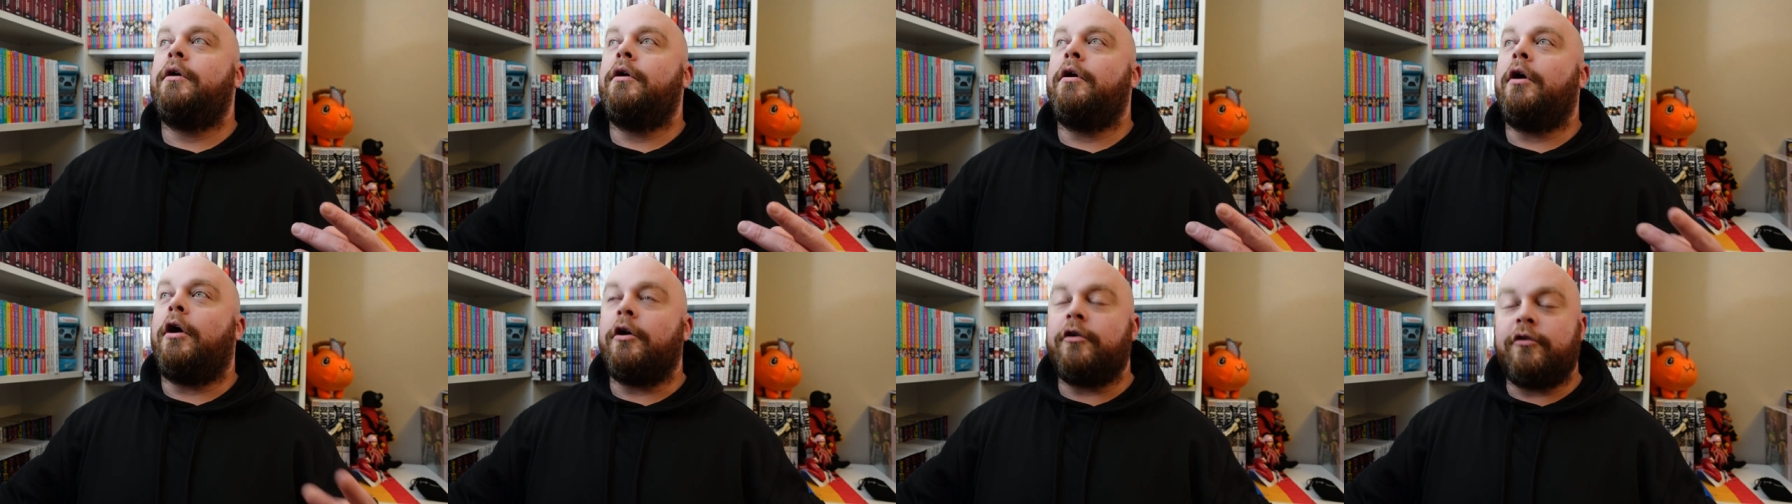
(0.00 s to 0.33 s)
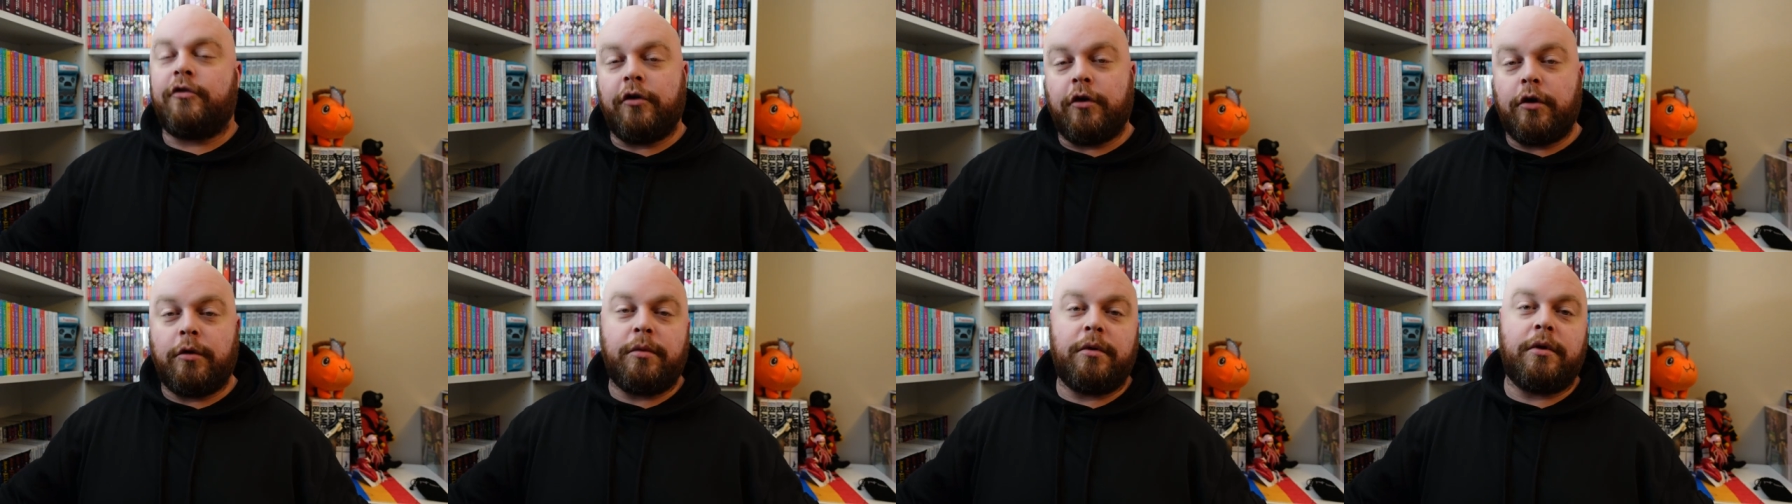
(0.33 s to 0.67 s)

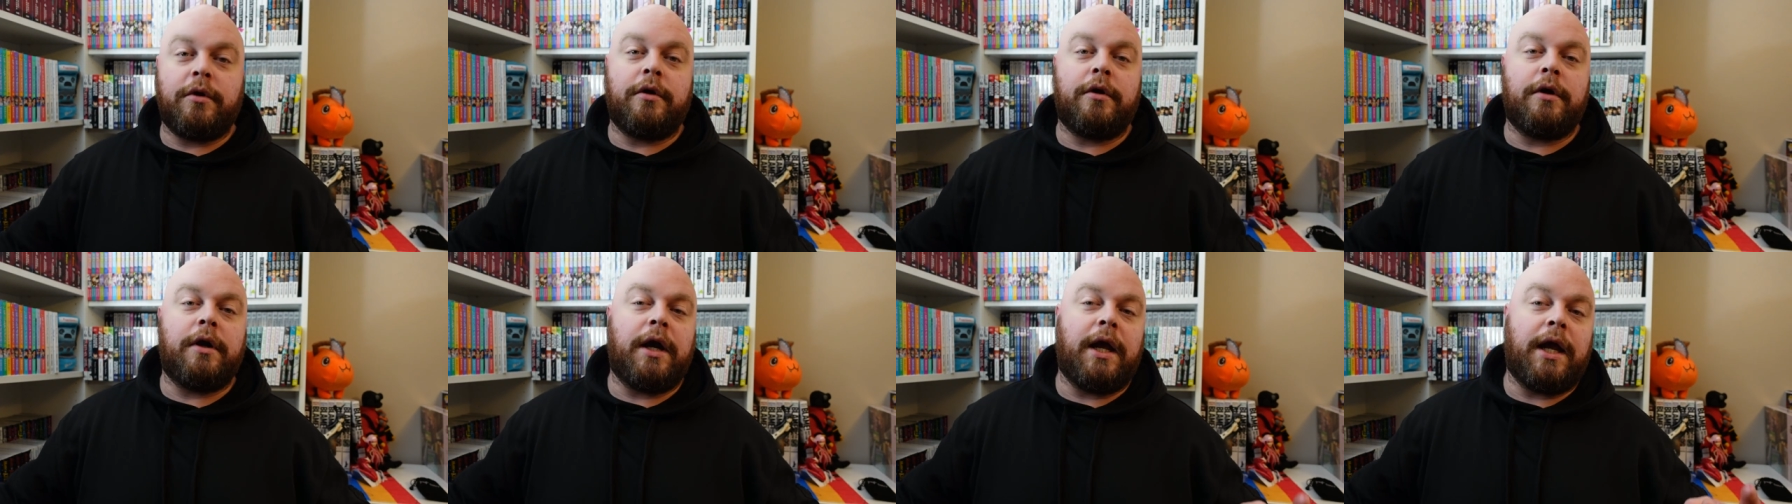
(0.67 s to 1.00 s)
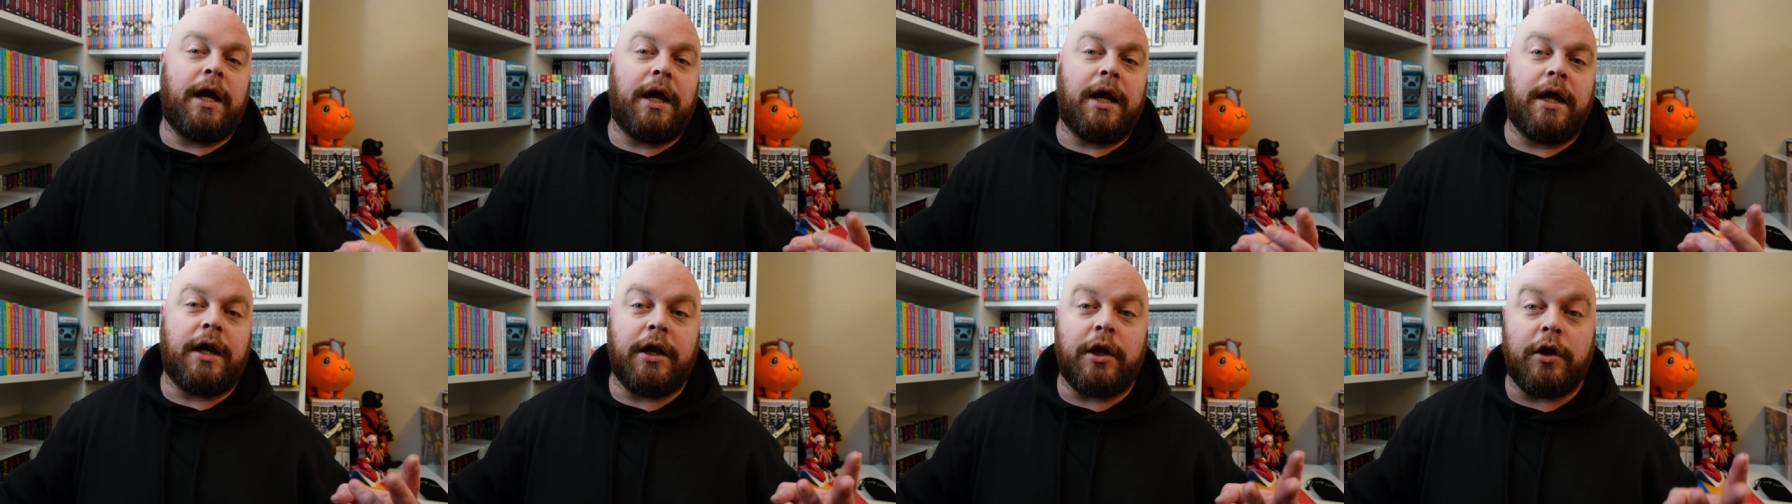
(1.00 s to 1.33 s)
October,
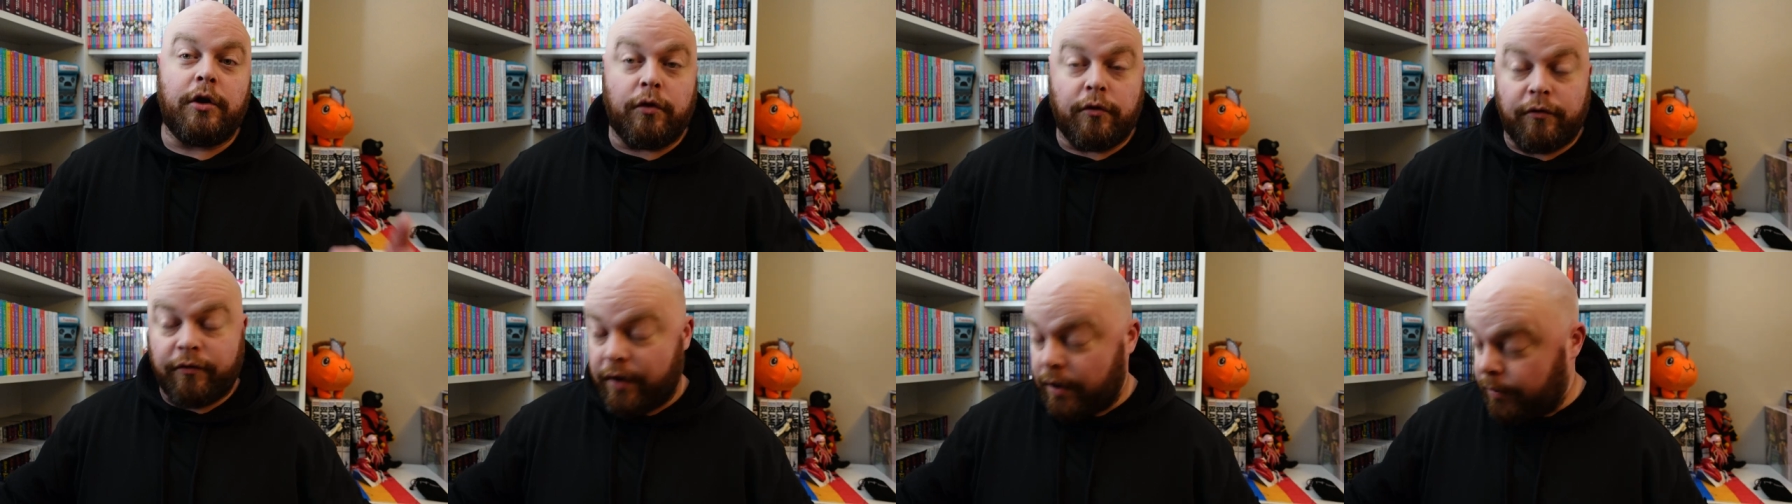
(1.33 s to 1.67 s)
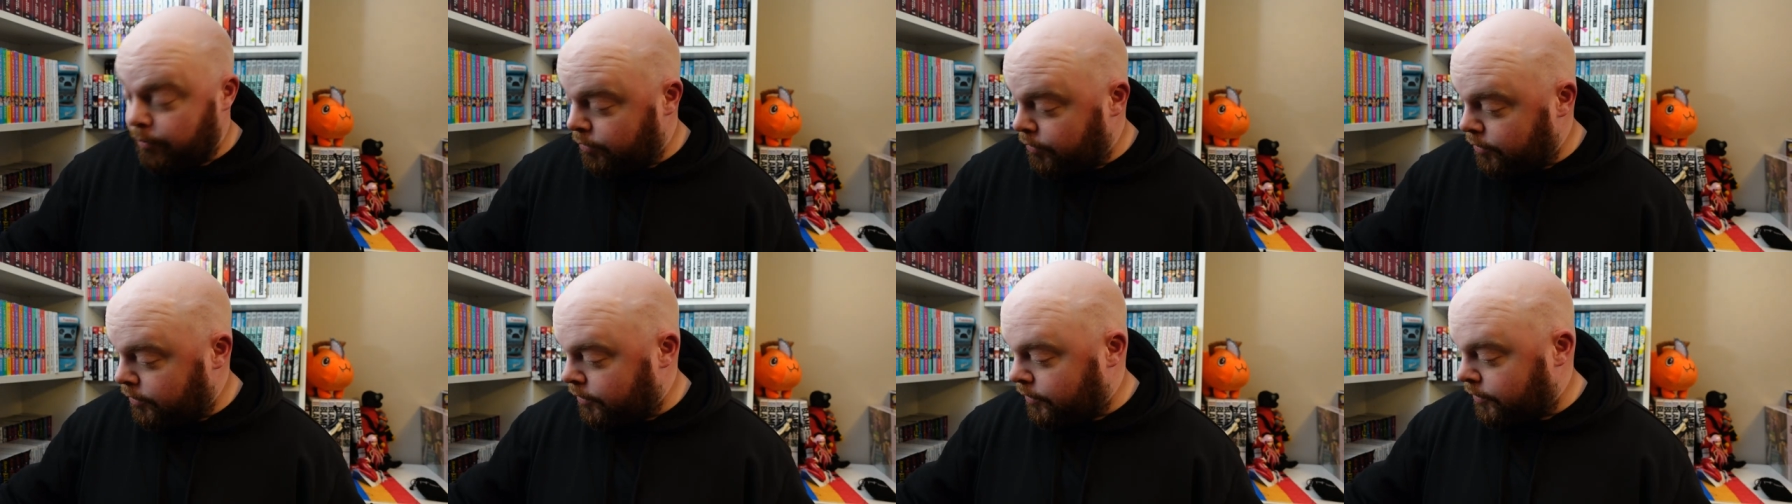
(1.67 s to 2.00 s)
and
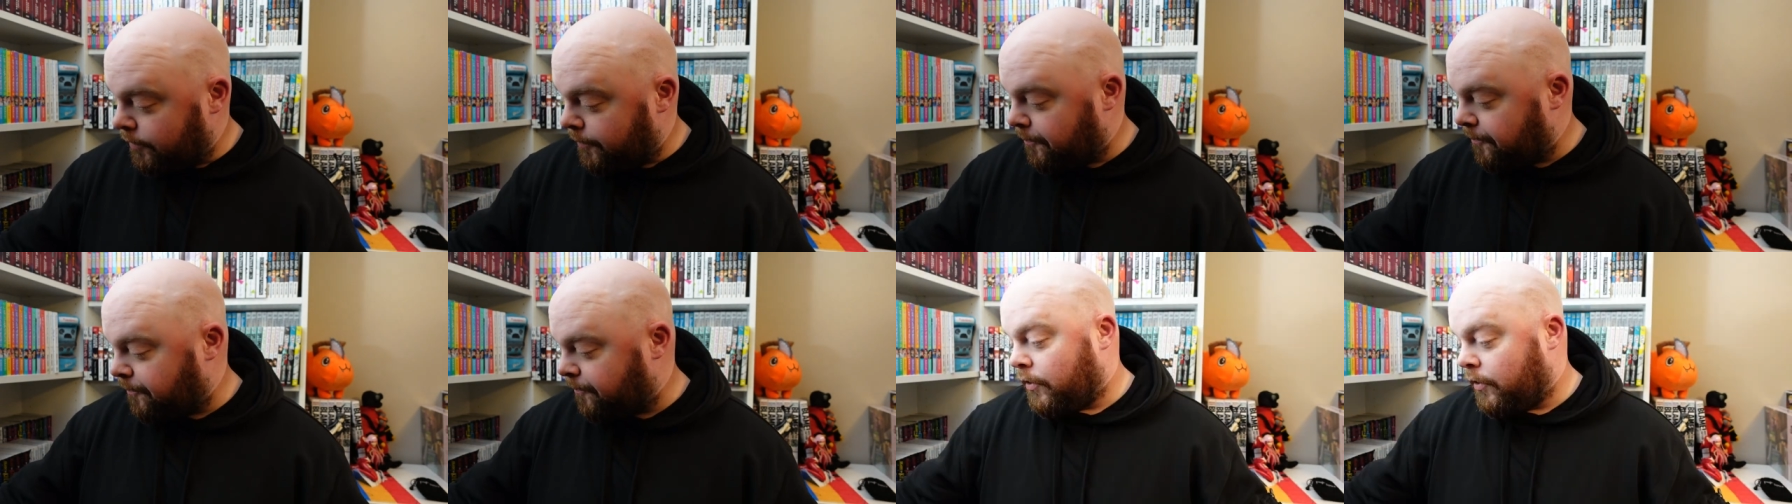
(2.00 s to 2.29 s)
November.